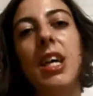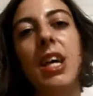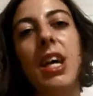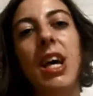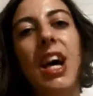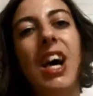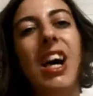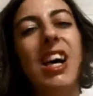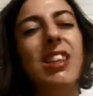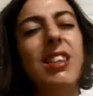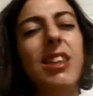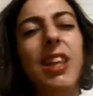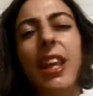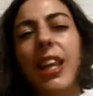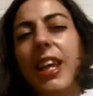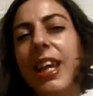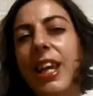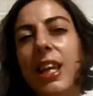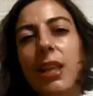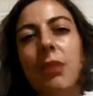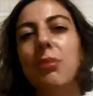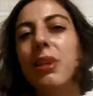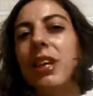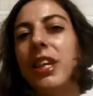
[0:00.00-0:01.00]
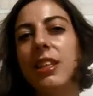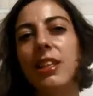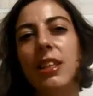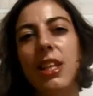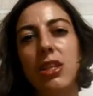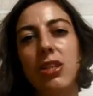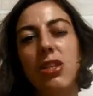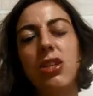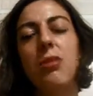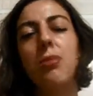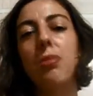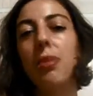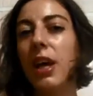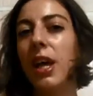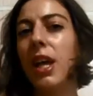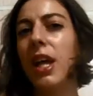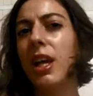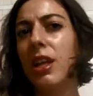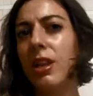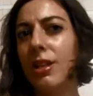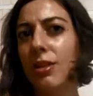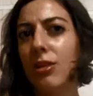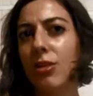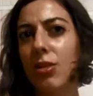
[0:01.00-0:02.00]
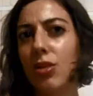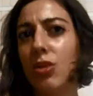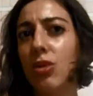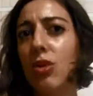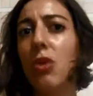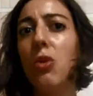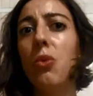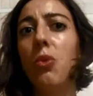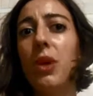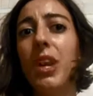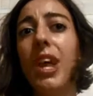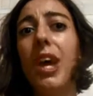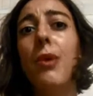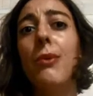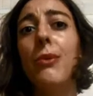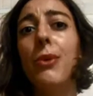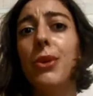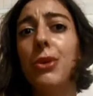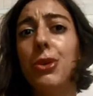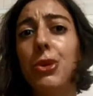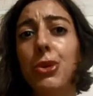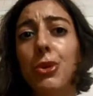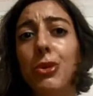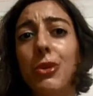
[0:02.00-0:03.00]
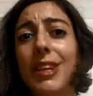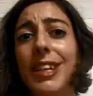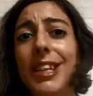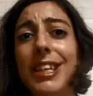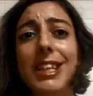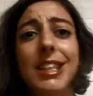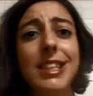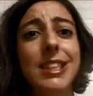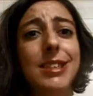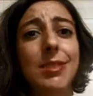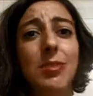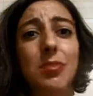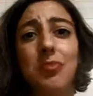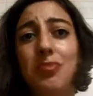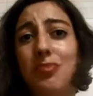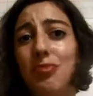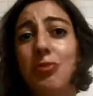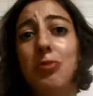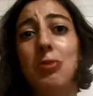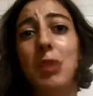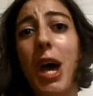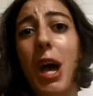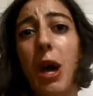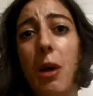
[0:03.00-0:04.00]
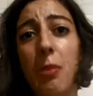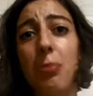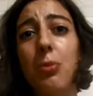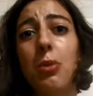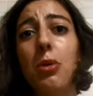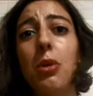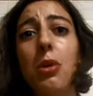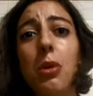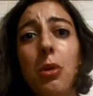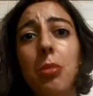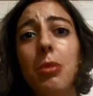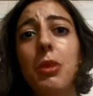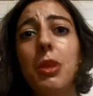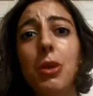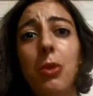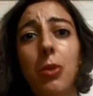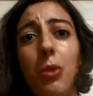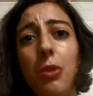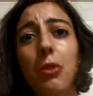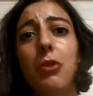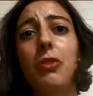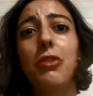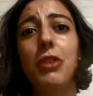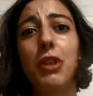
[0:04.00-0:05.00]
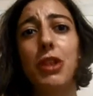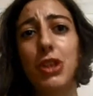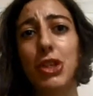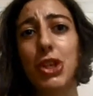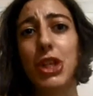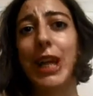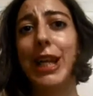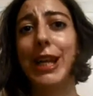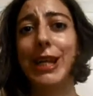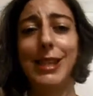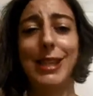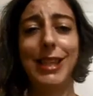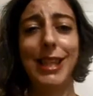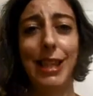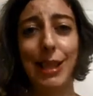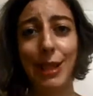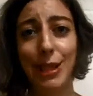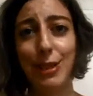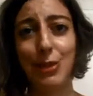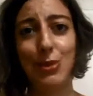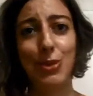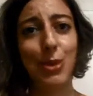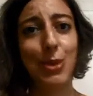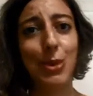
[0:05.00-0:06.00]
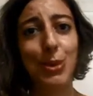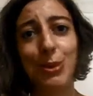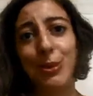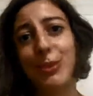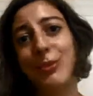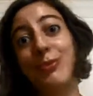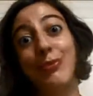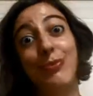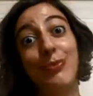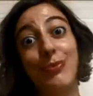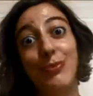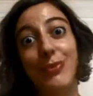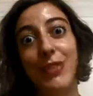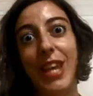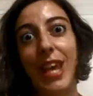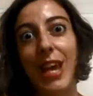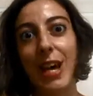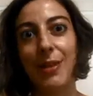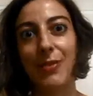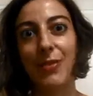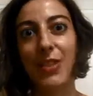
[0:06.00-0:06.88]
until I get my attention back and know what I want to read. I probably won't finish anything. So yeah.